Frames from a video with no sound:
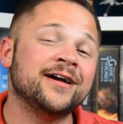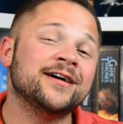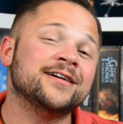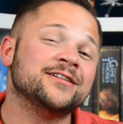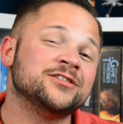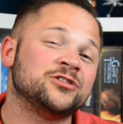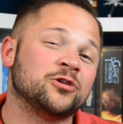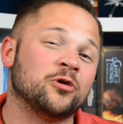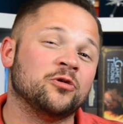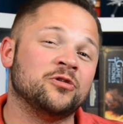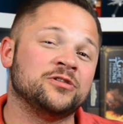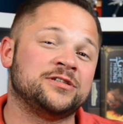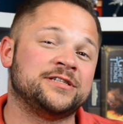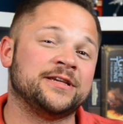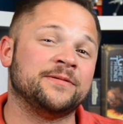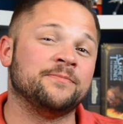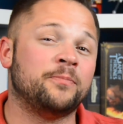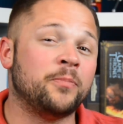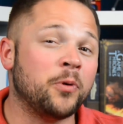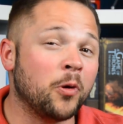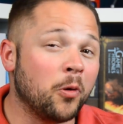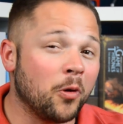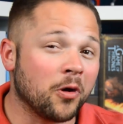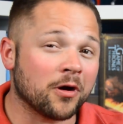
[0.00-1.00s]
So it's
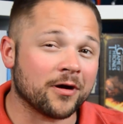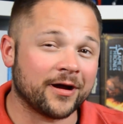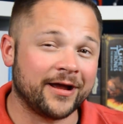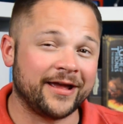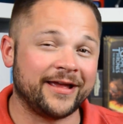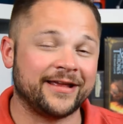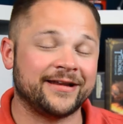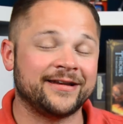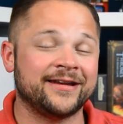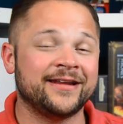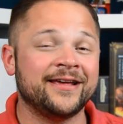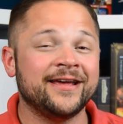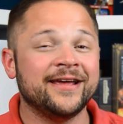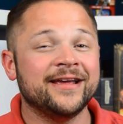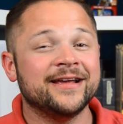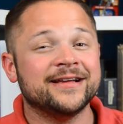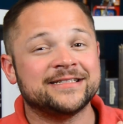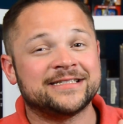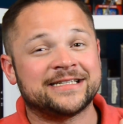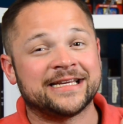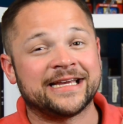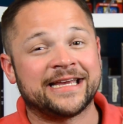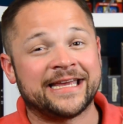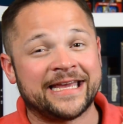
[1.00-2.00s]
important
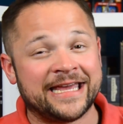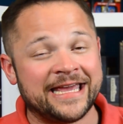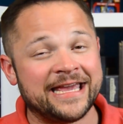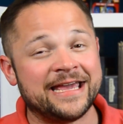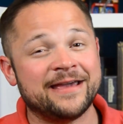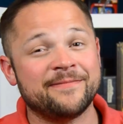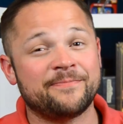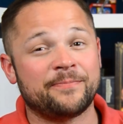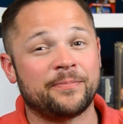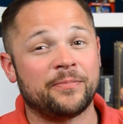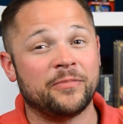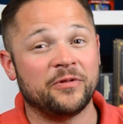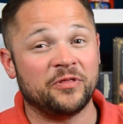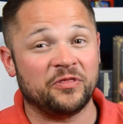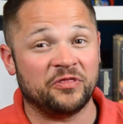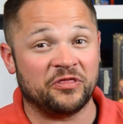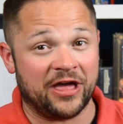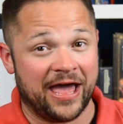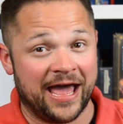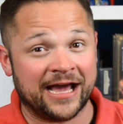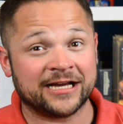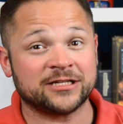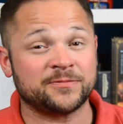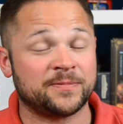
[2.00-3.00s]
to keep the
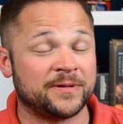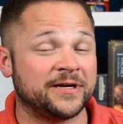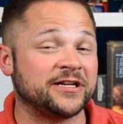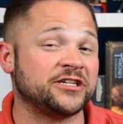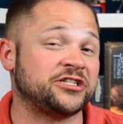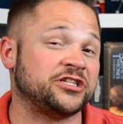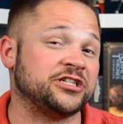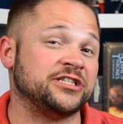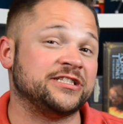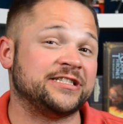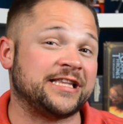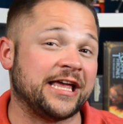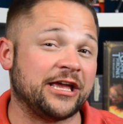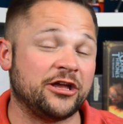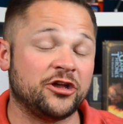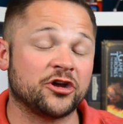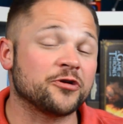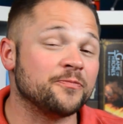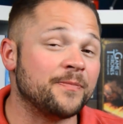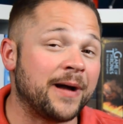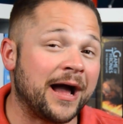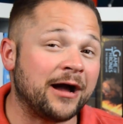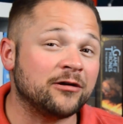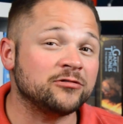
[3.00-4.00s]
expeditions that you're
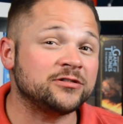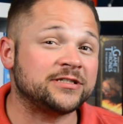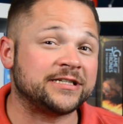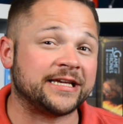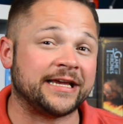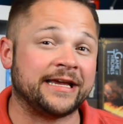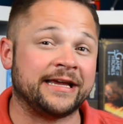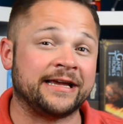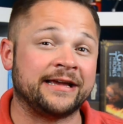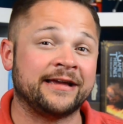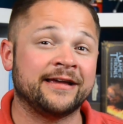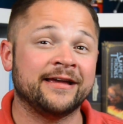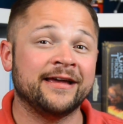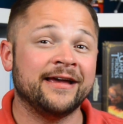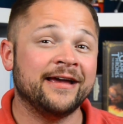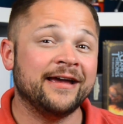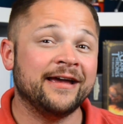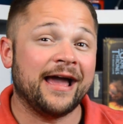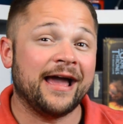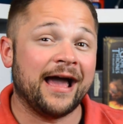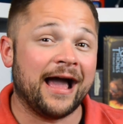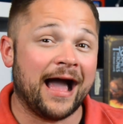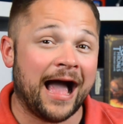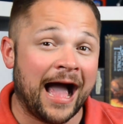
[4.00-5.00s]
mounting
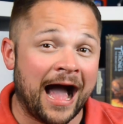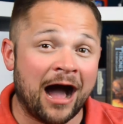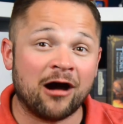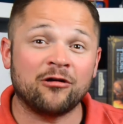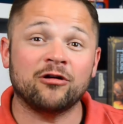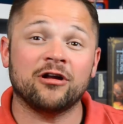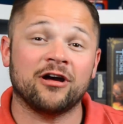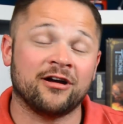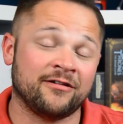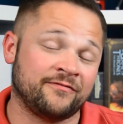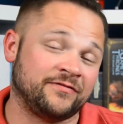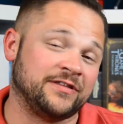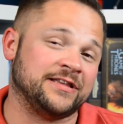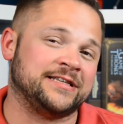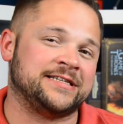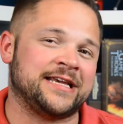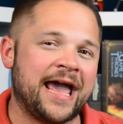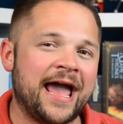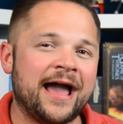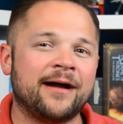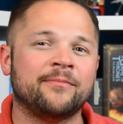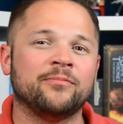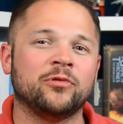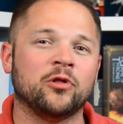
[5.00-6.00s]
out of the
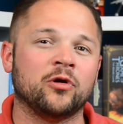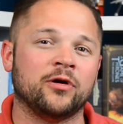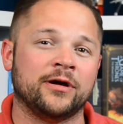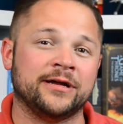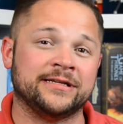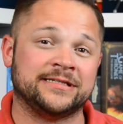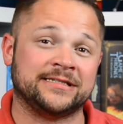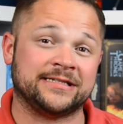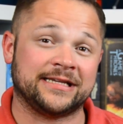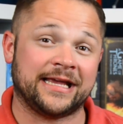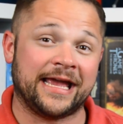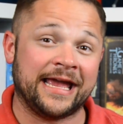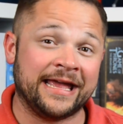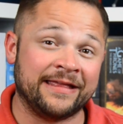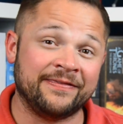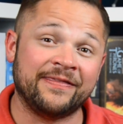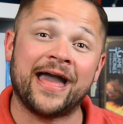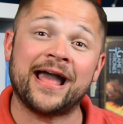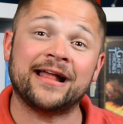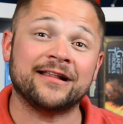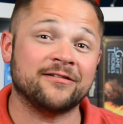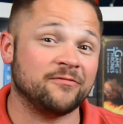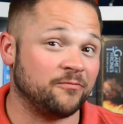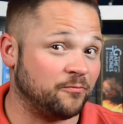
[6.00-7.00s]
tabloids, and
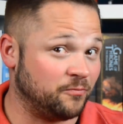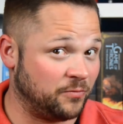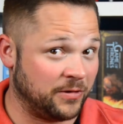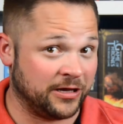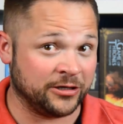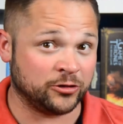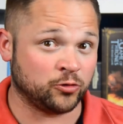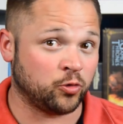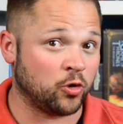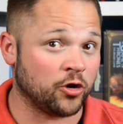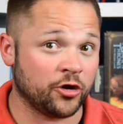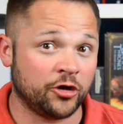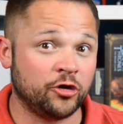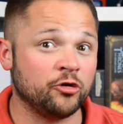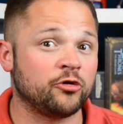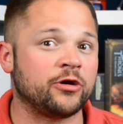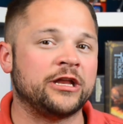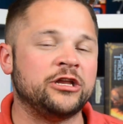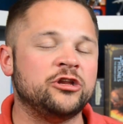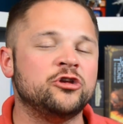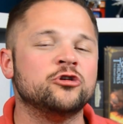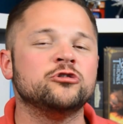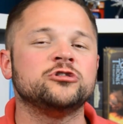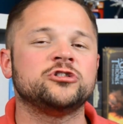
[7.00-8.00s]
that is where you
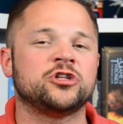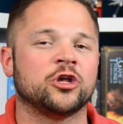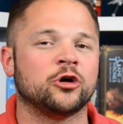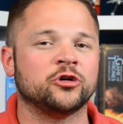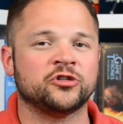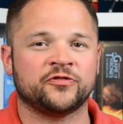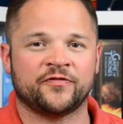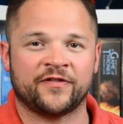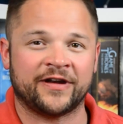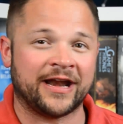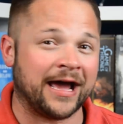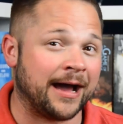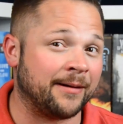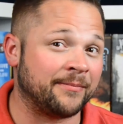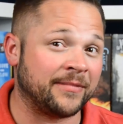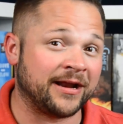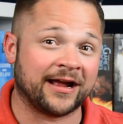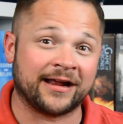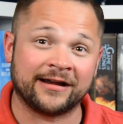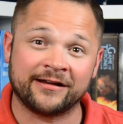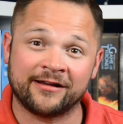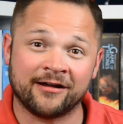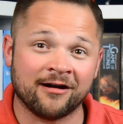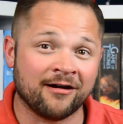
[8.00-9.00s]
can use those
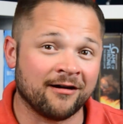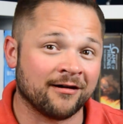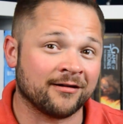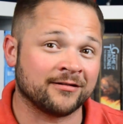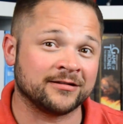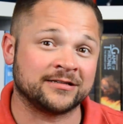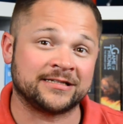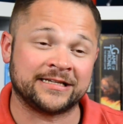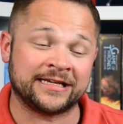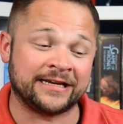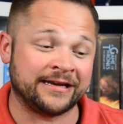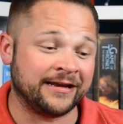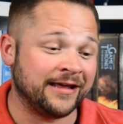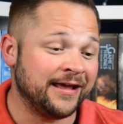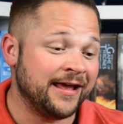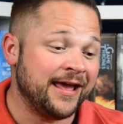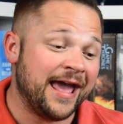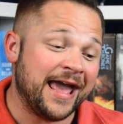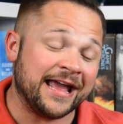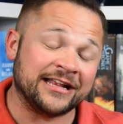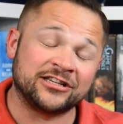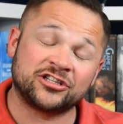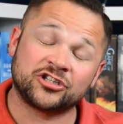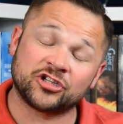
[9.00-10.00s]
phenomenon cards and
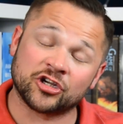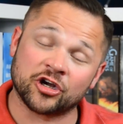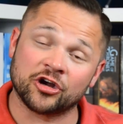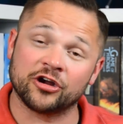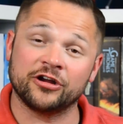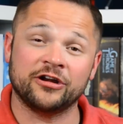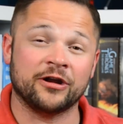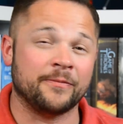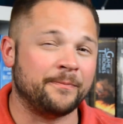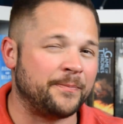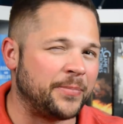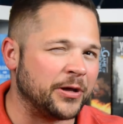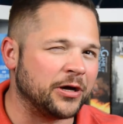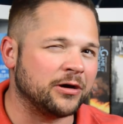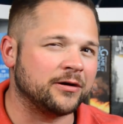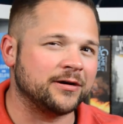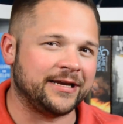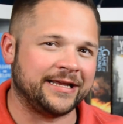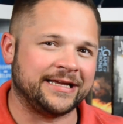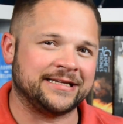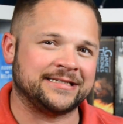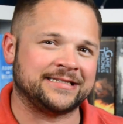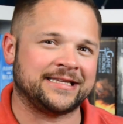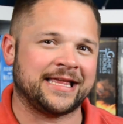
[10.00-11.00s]
certain
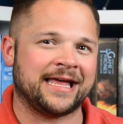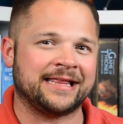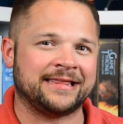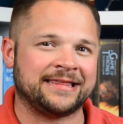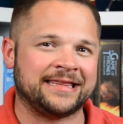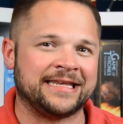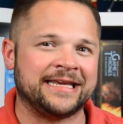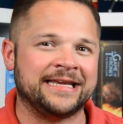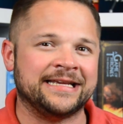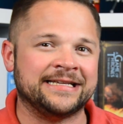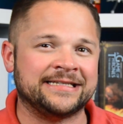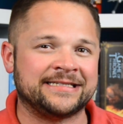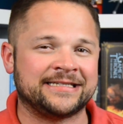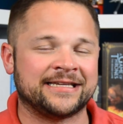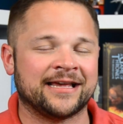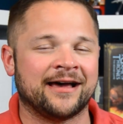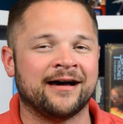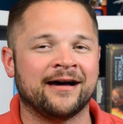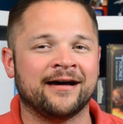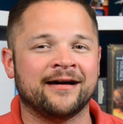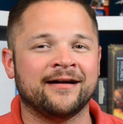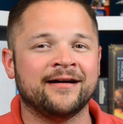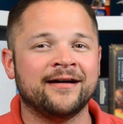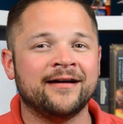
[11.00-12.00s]
abilities that these
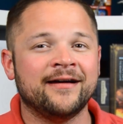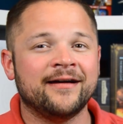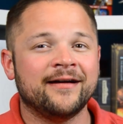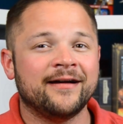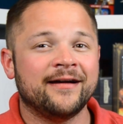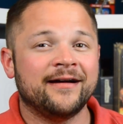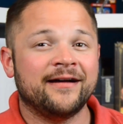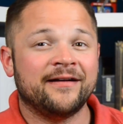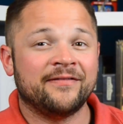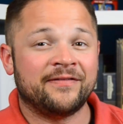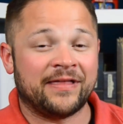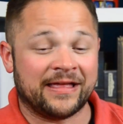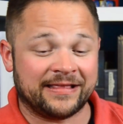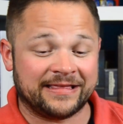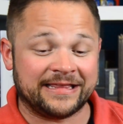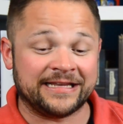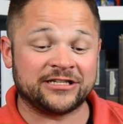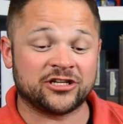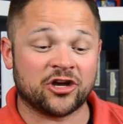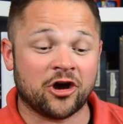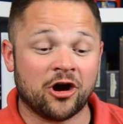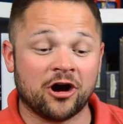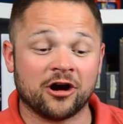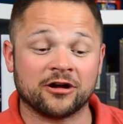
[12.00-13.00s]

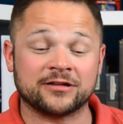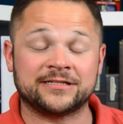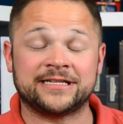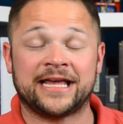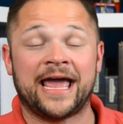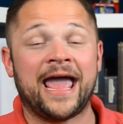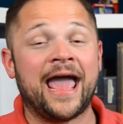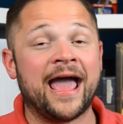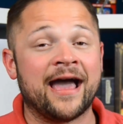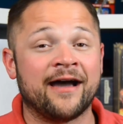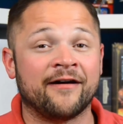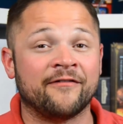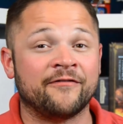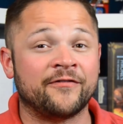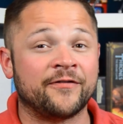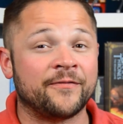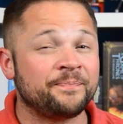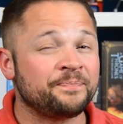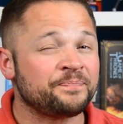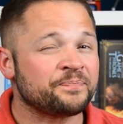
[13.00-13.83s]
cards have.